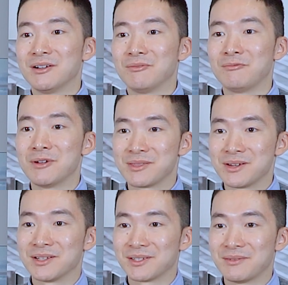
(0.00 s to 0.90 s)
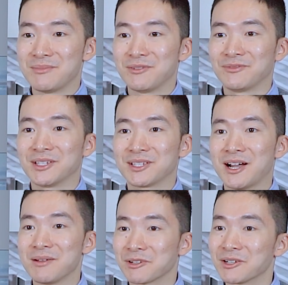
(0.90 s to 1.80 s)
whether some of the
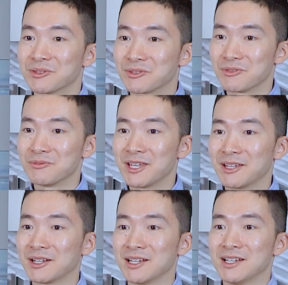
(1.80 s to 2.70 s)
time-consuming